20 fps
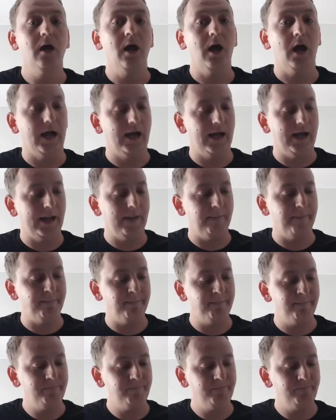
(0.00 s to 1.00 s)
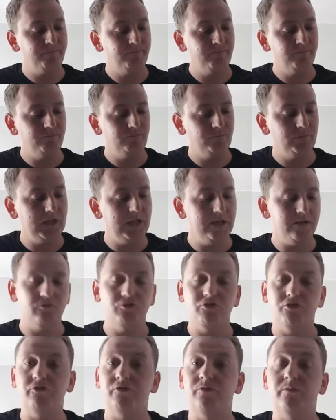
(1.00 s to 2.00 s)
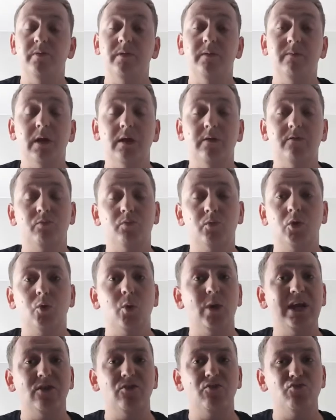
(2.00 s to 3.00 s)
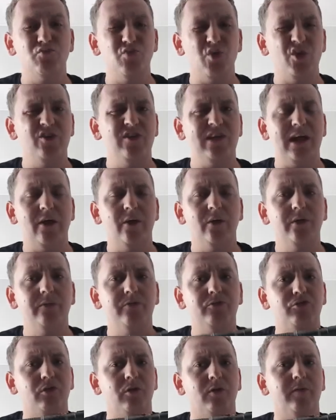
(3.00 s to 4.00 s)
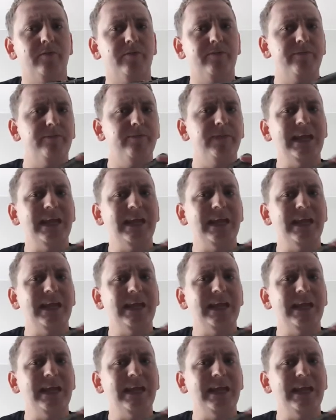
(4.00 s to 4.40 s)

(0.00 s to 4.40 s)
Yeah, just a quick rundown of sort of